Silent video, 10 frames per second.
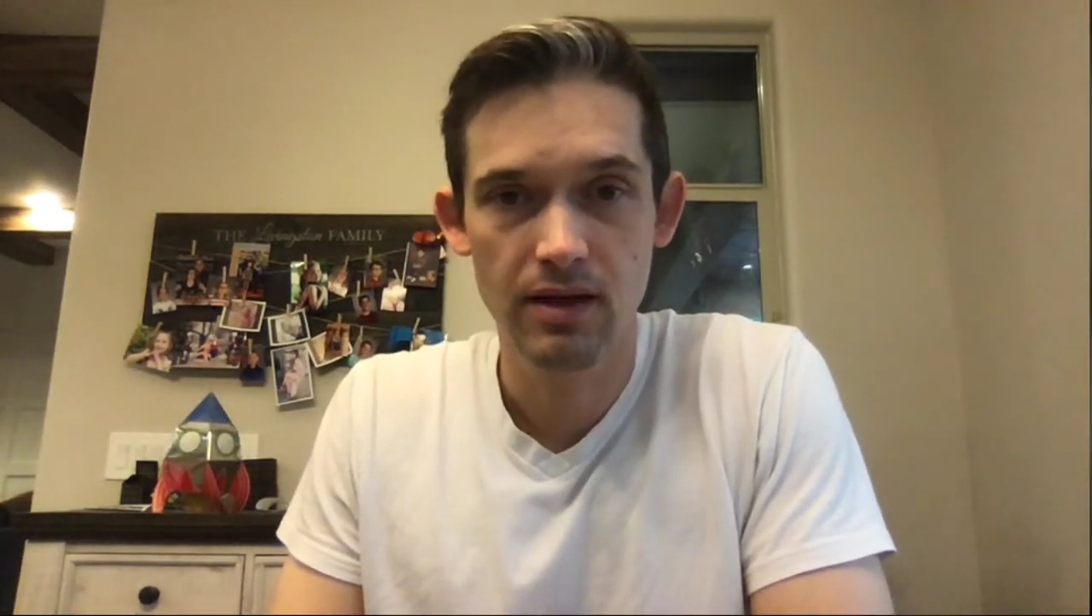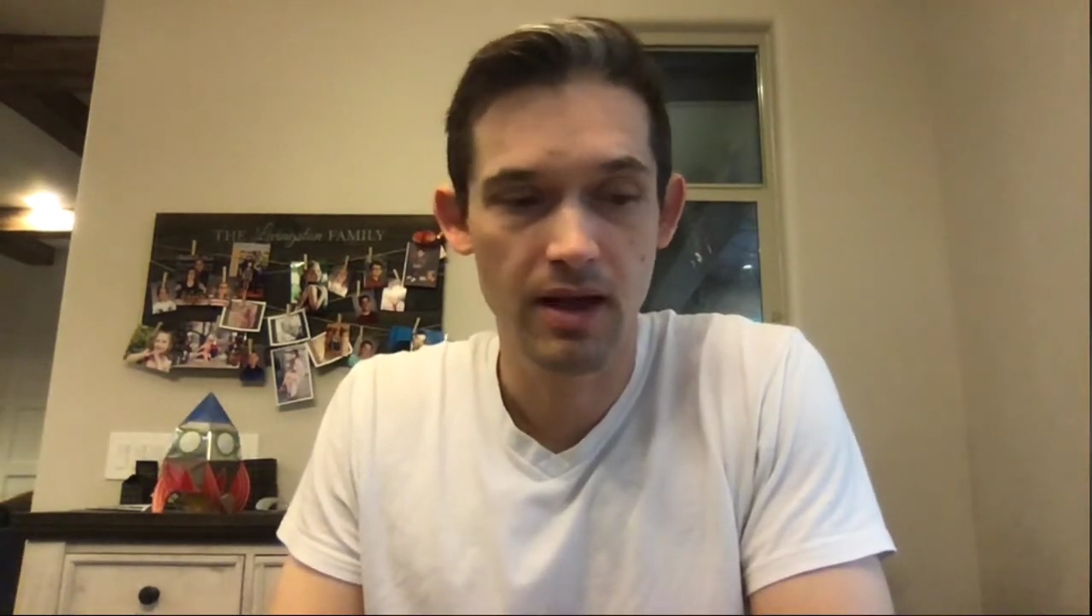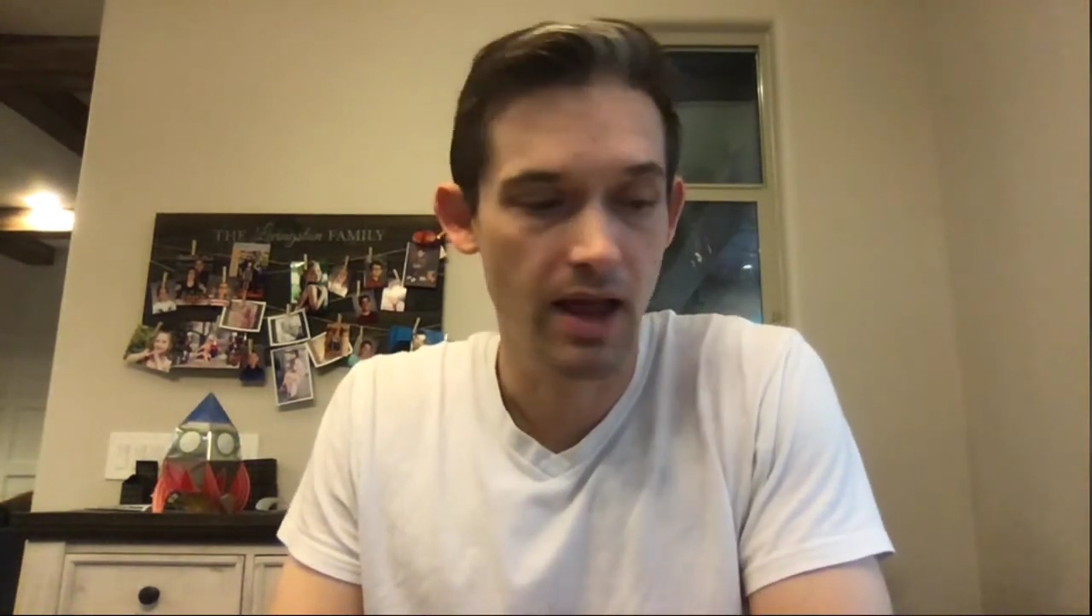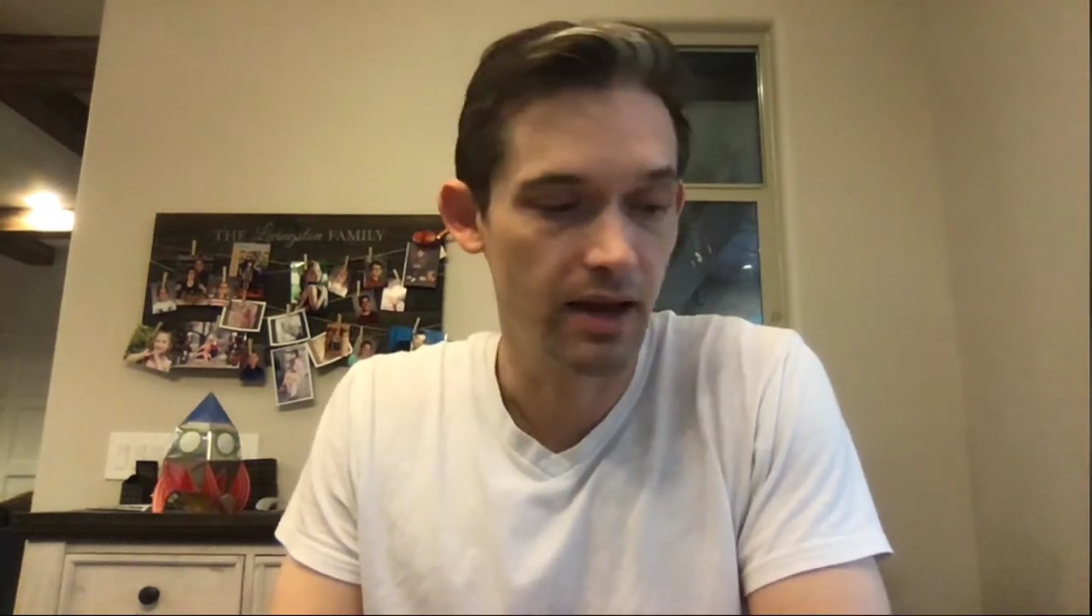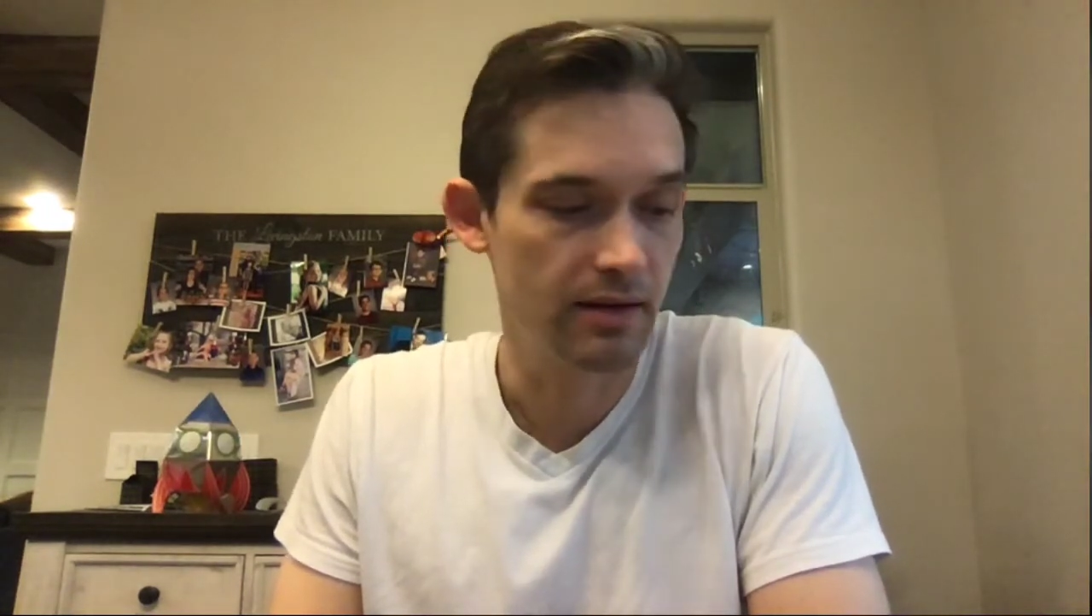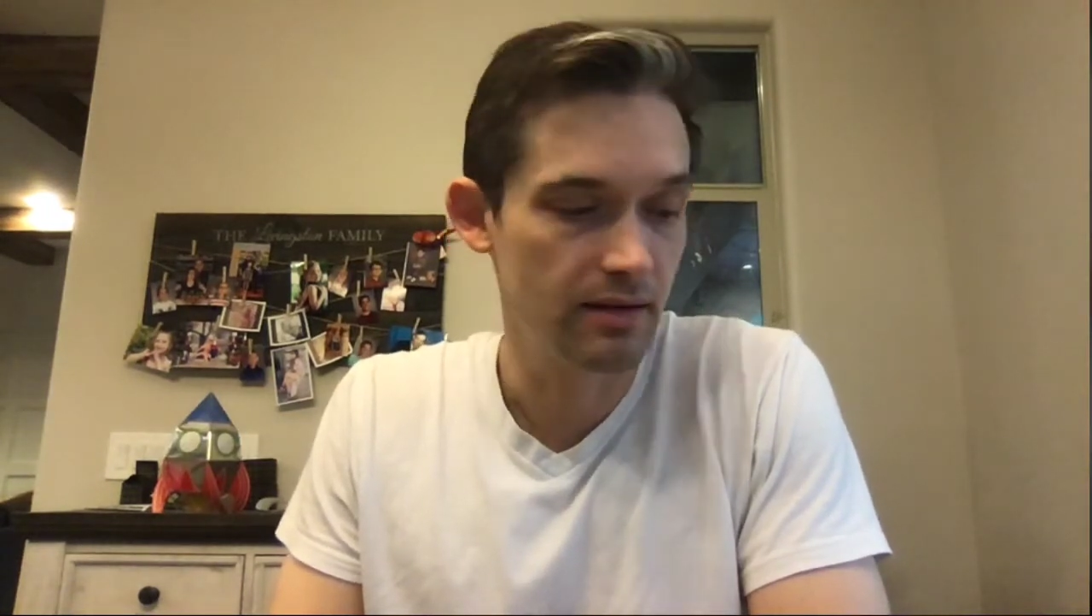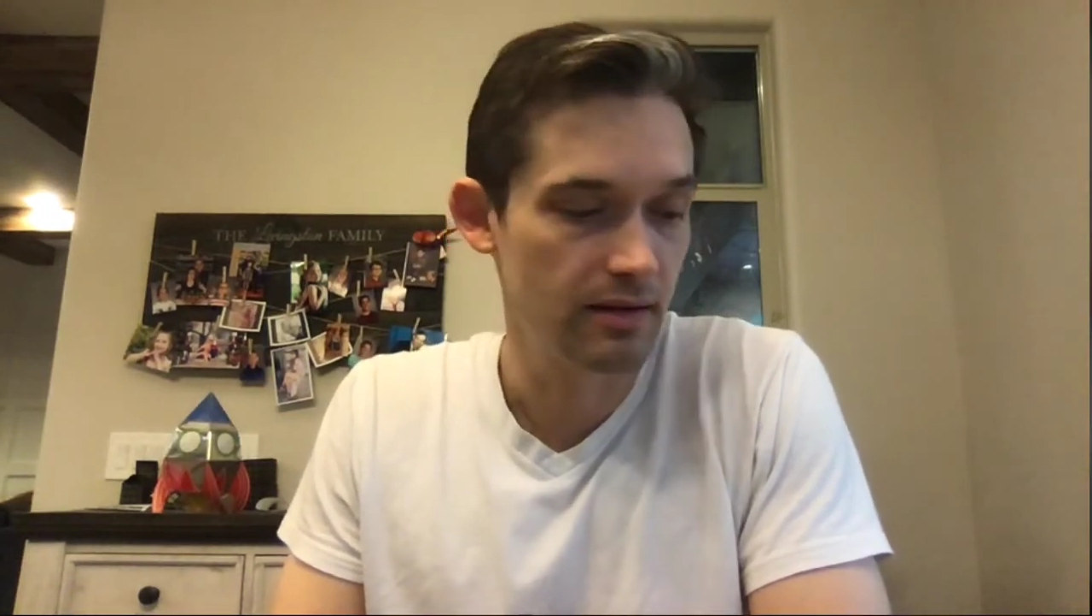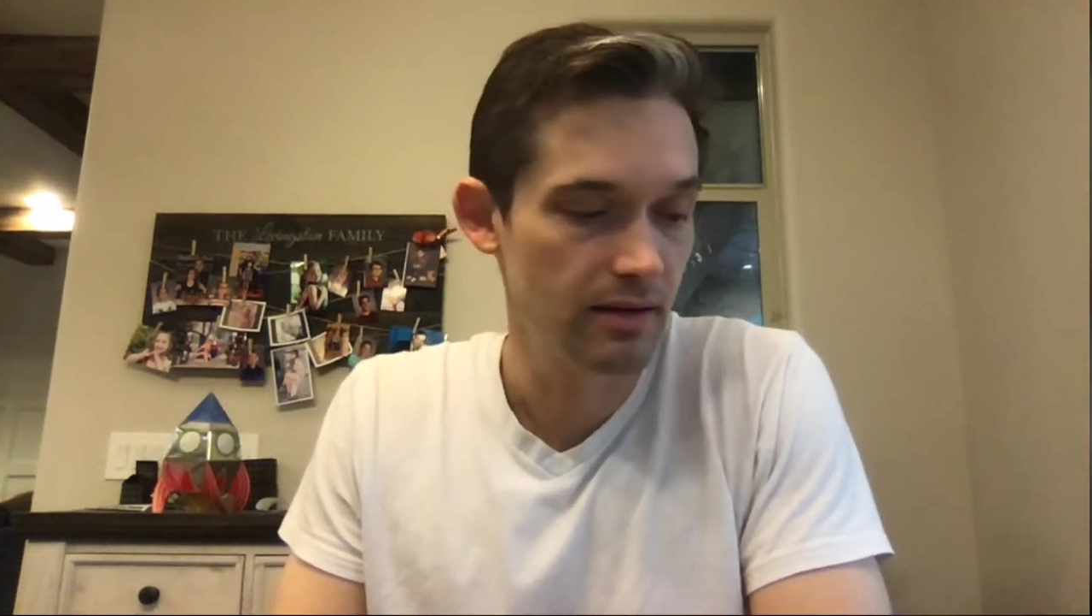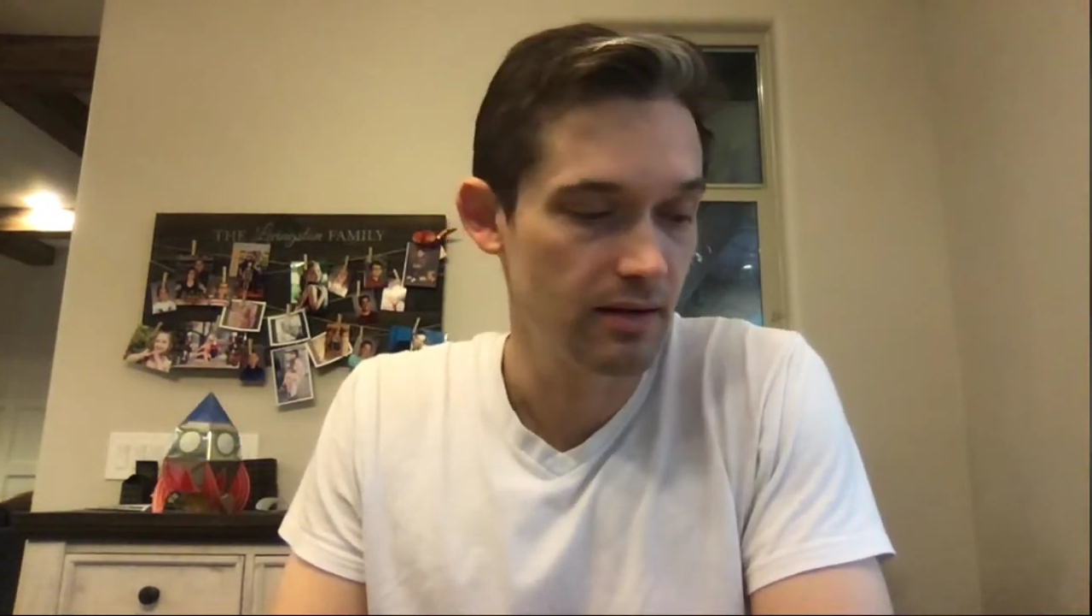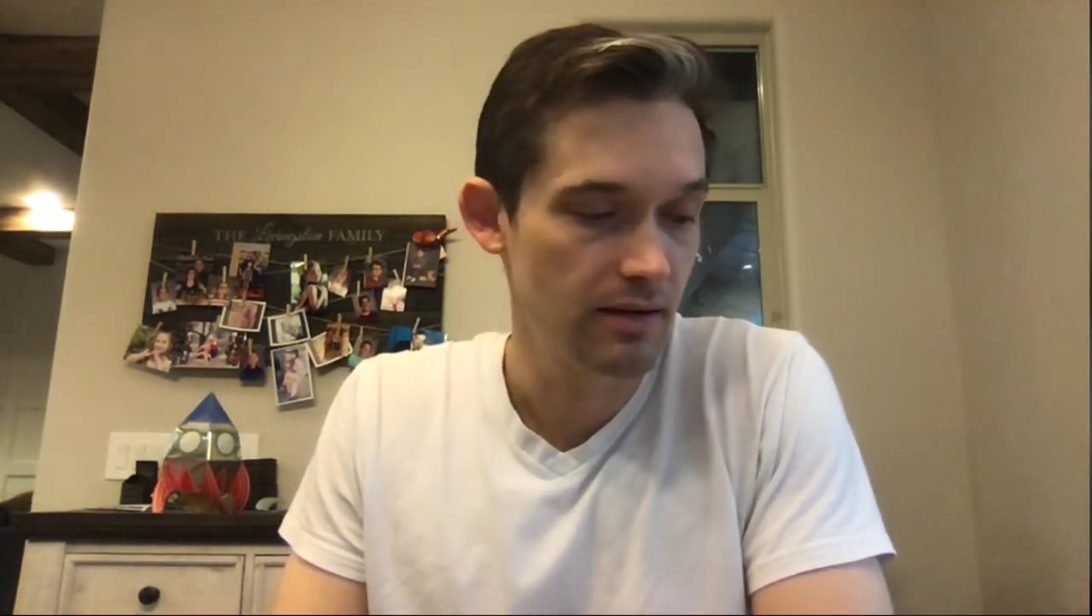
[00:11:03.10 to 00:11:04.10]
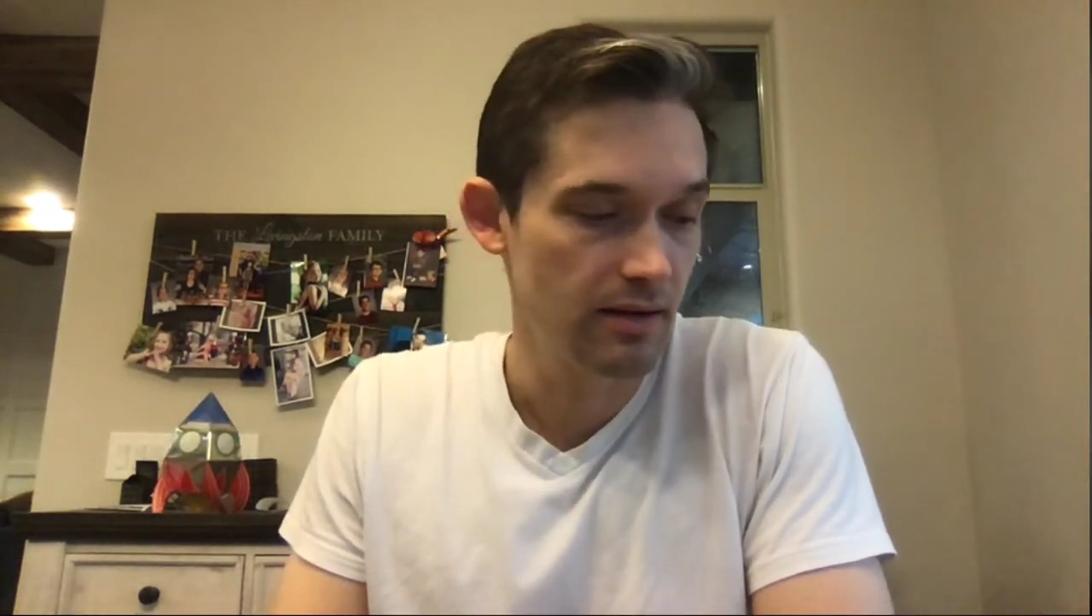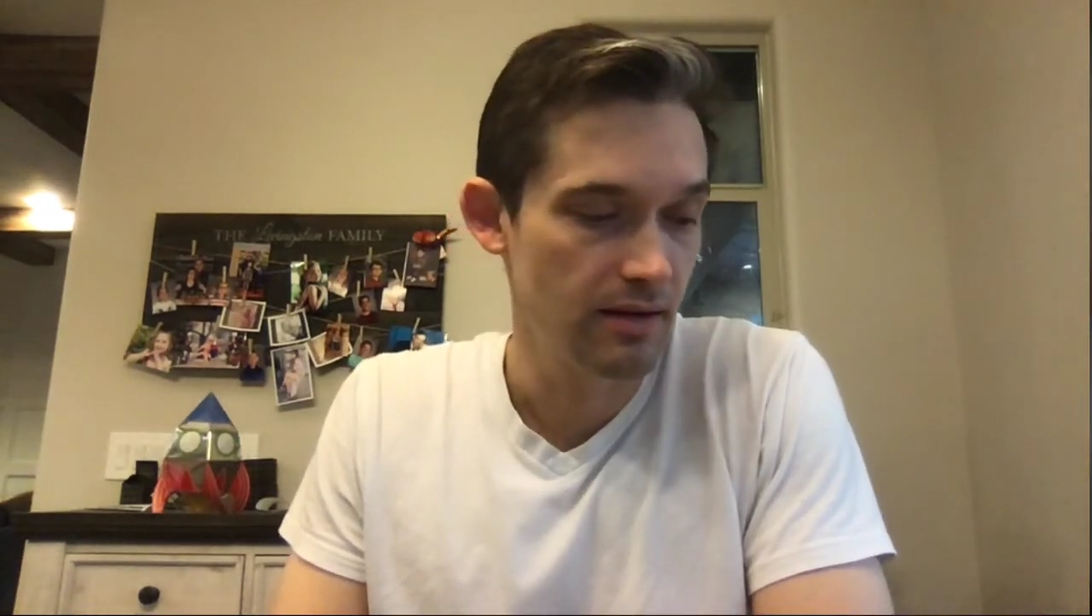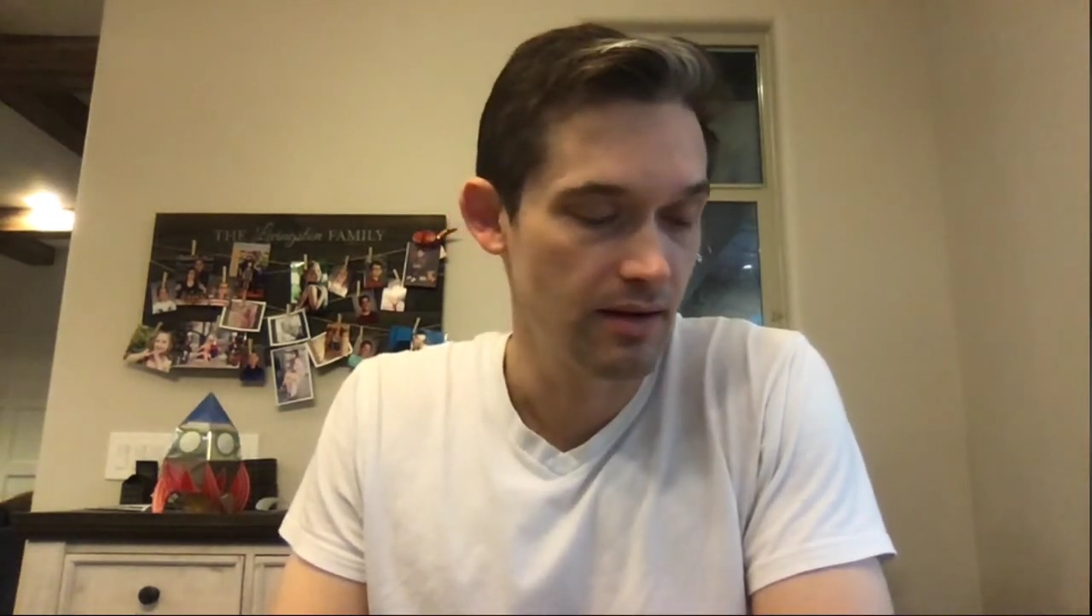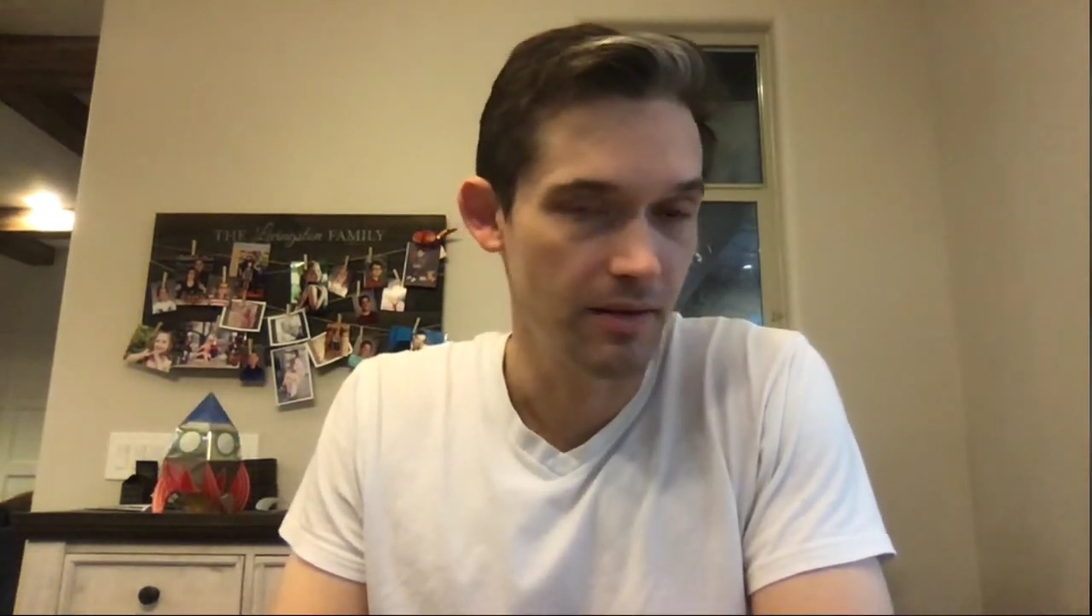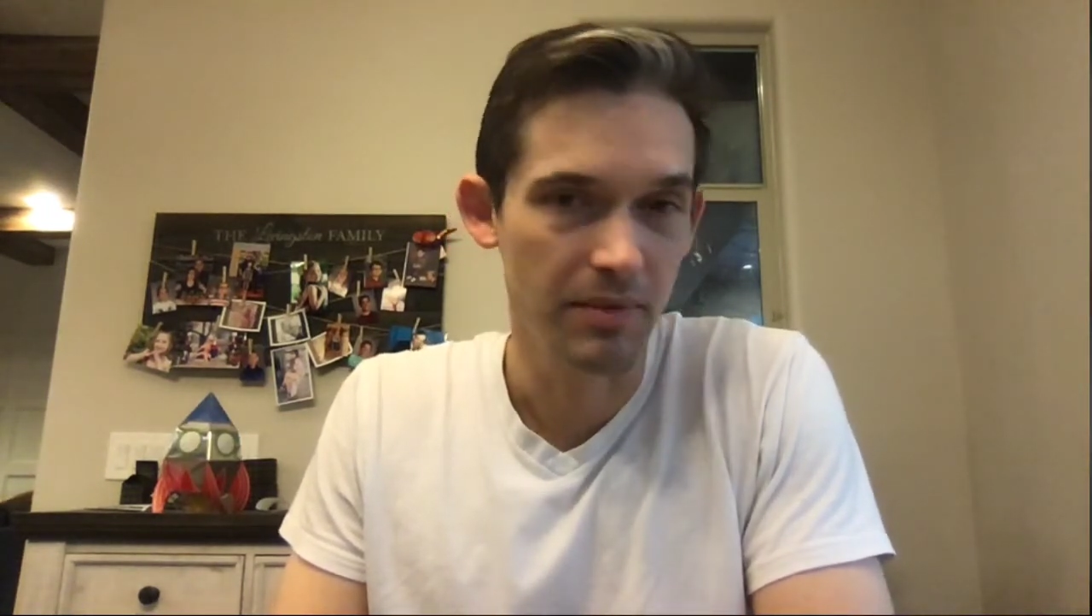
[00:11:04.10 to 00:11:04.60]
and and